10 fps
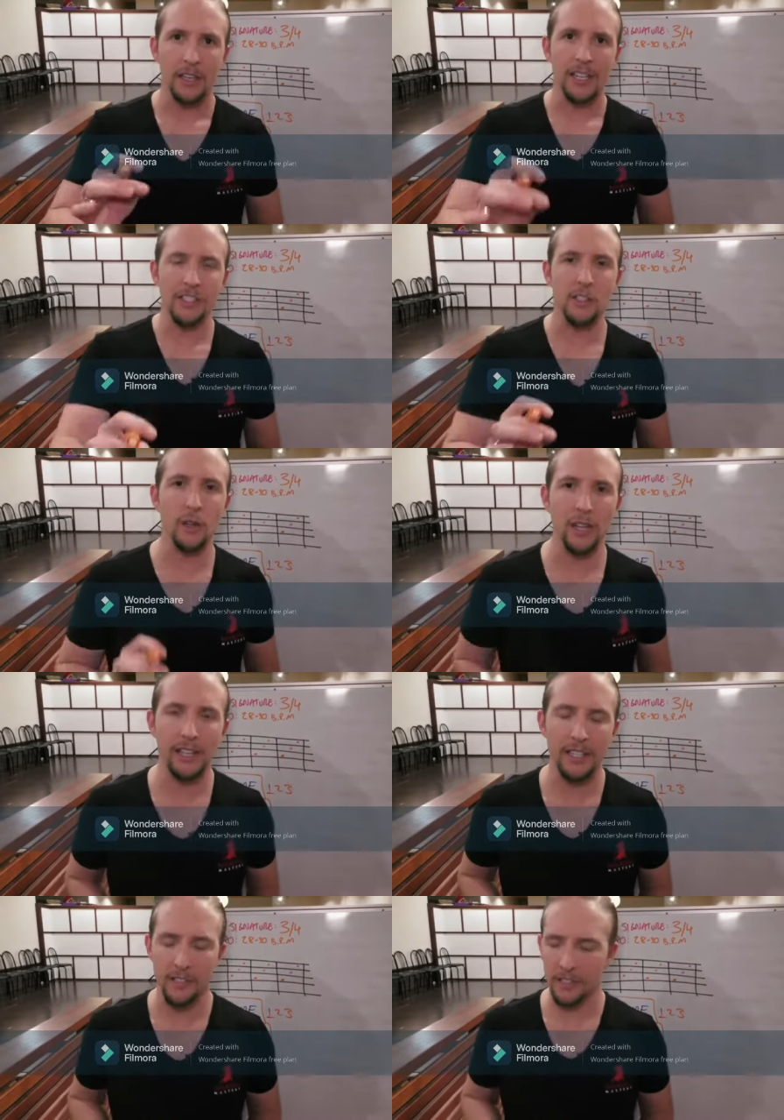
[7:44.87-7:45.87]
Let's look
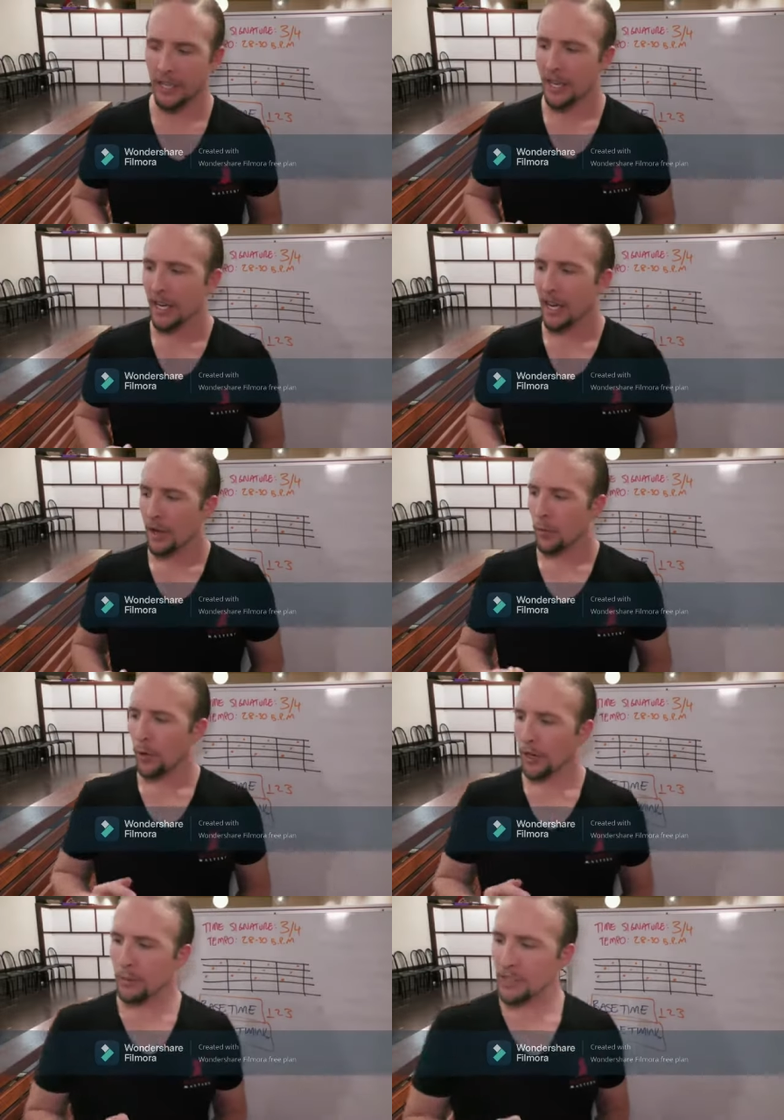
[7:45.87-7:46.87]
at this.
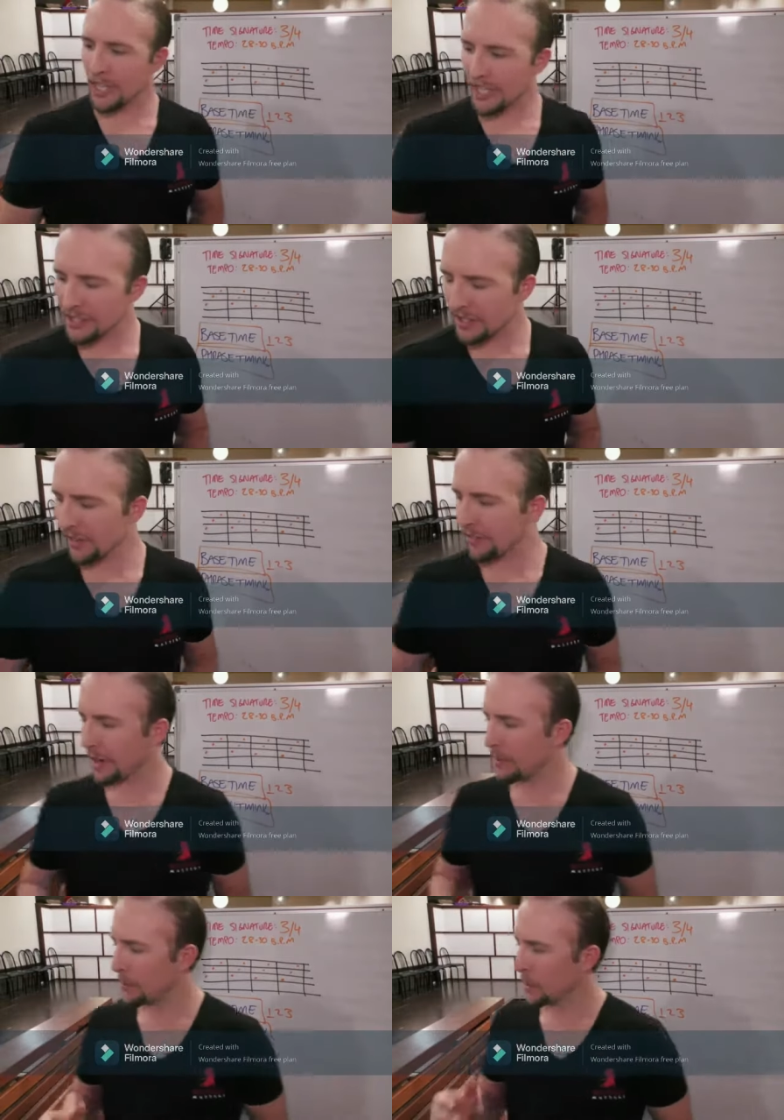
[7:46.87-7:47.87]
One of the mistakes that I
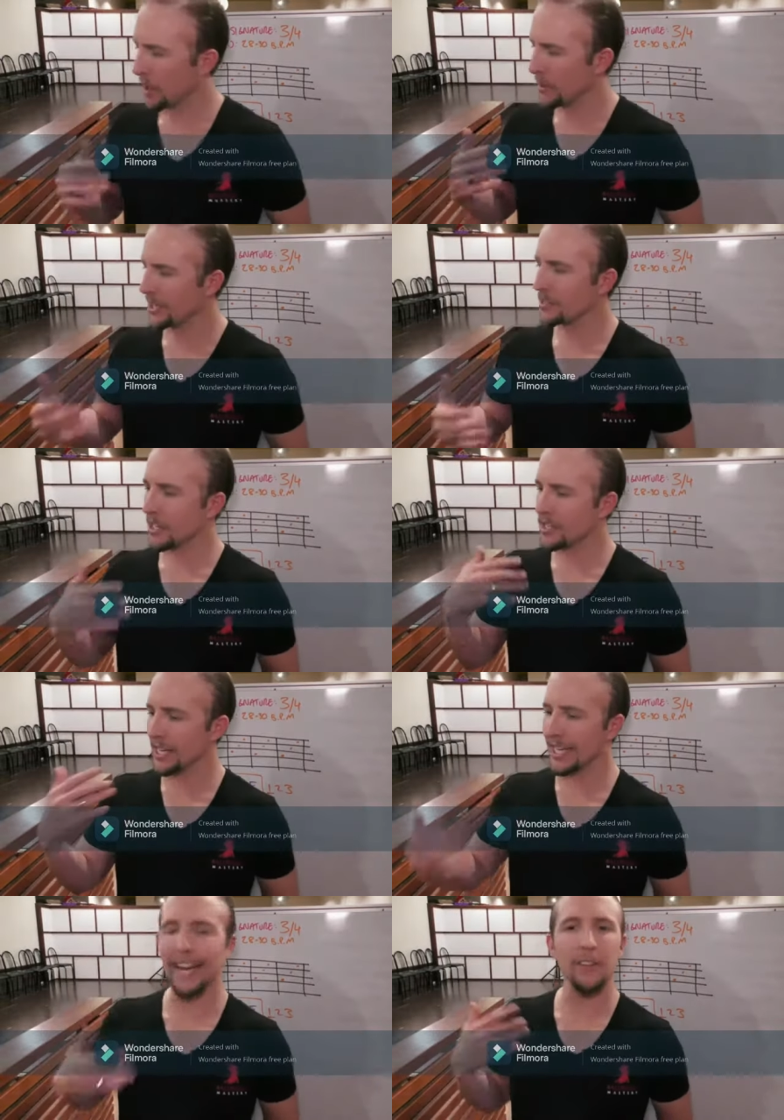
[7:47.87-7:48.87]
find people come in is I
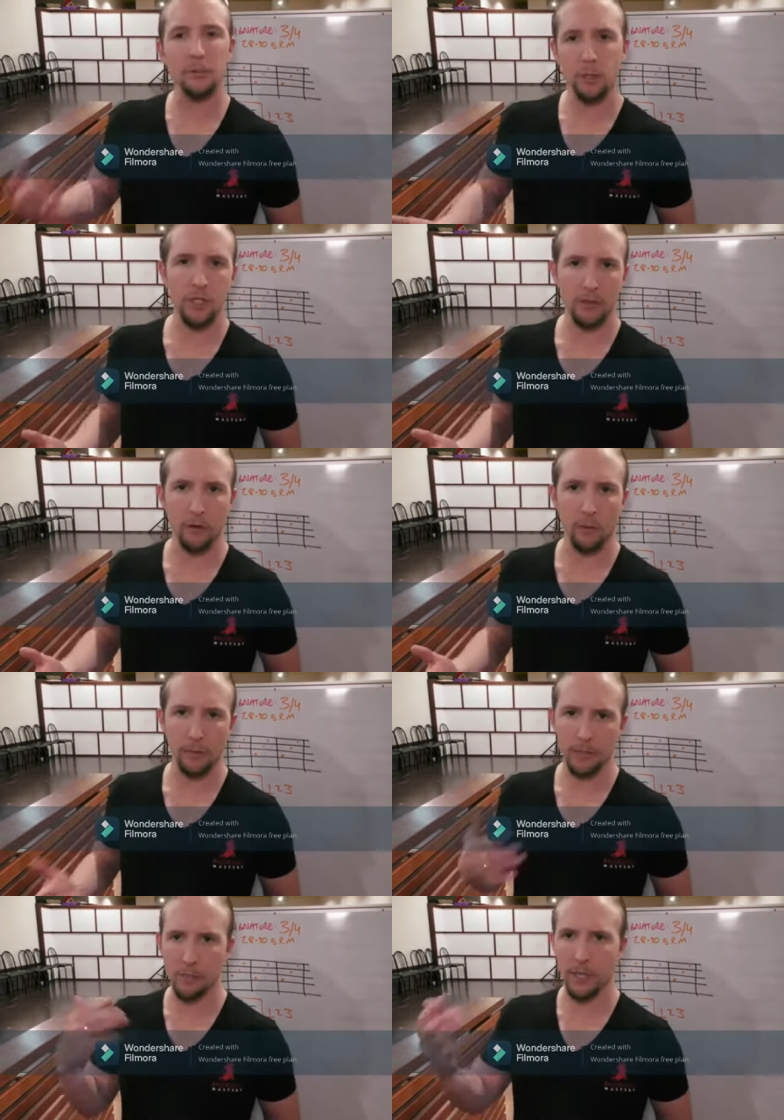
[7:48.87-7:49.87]
say, count the music for
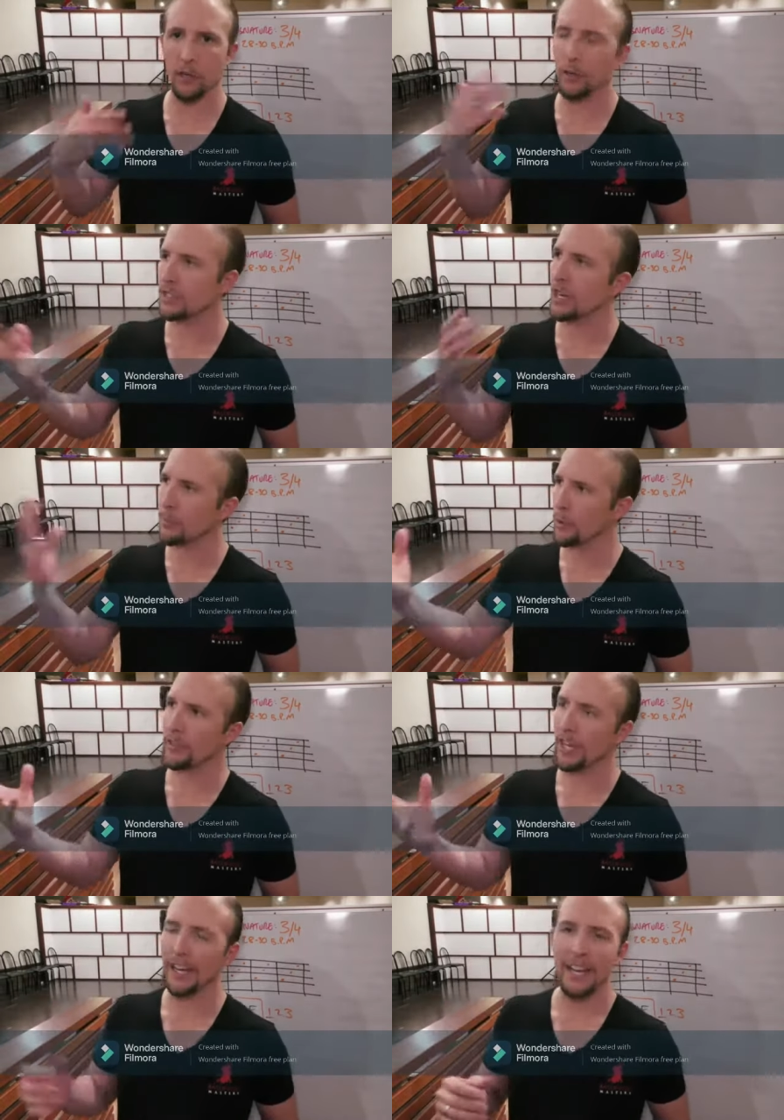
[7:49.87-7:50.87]
me. We spend a good time
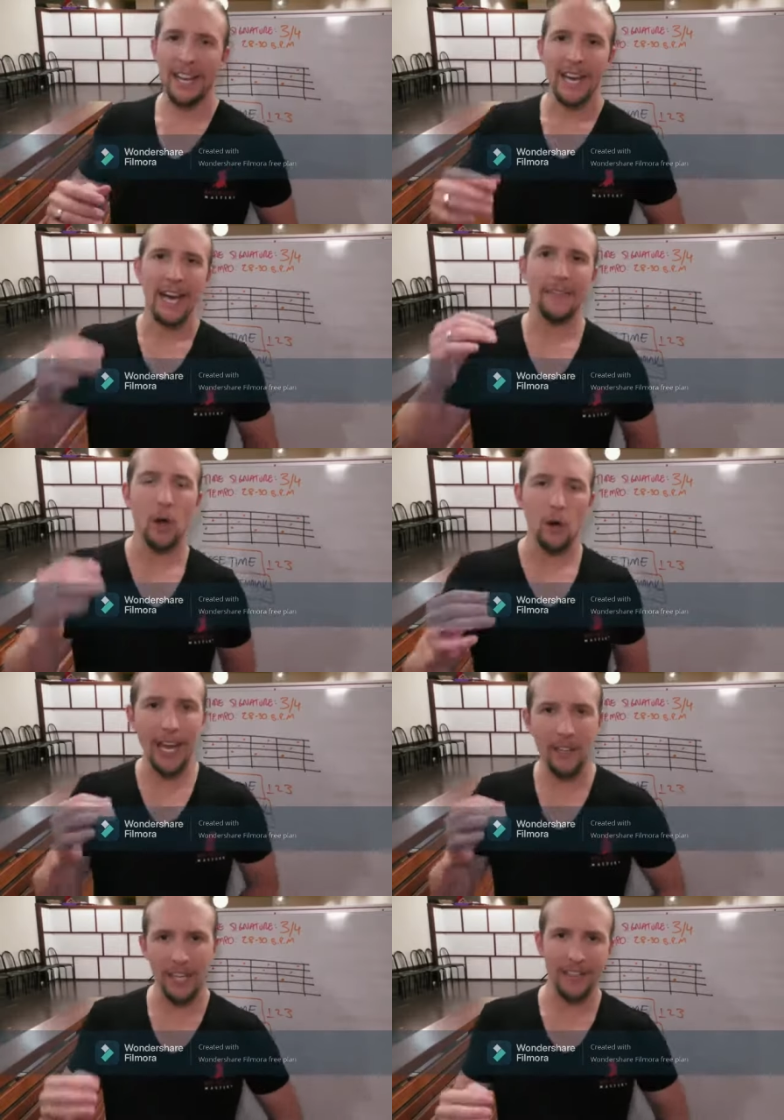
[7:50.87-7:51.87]
with that. And they'll
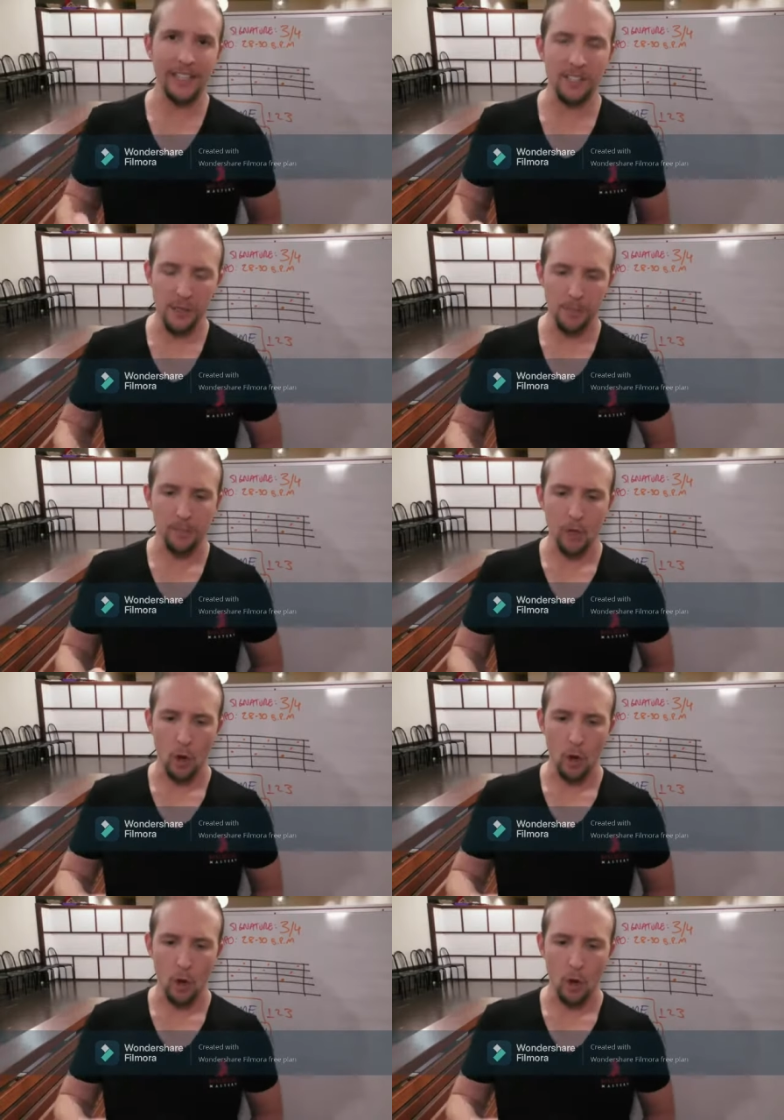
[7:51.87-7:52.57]
count like this.